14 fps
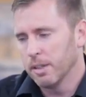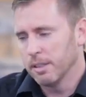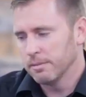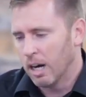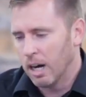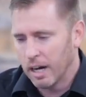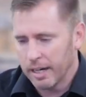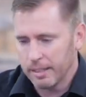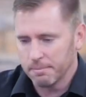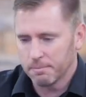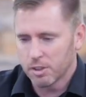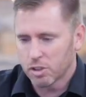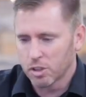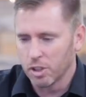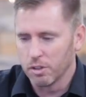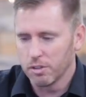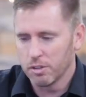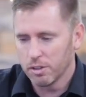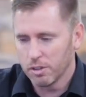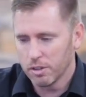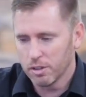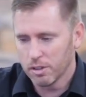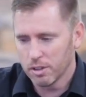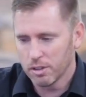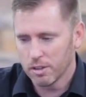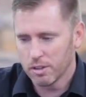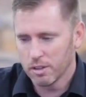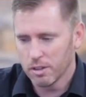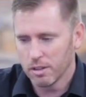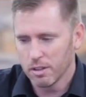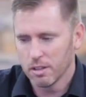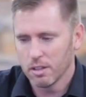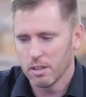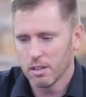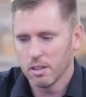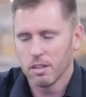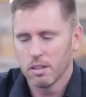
But the worldview does say that there can't be.